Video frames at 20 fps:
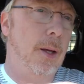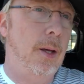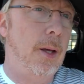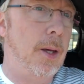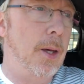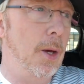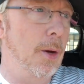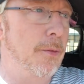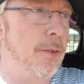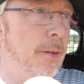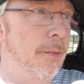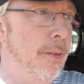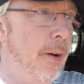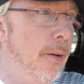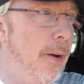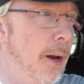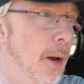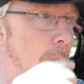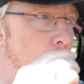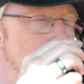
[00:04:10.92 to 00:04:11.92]
queue for
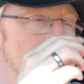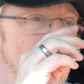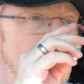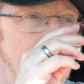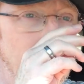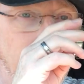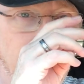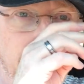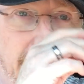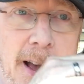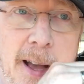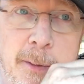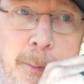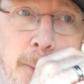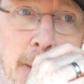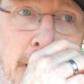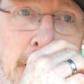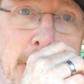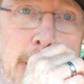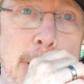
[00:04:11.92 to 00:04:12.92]
very long, it was only about five
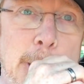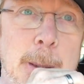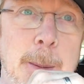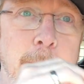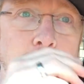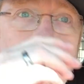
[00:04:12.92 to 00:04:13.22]
minutes.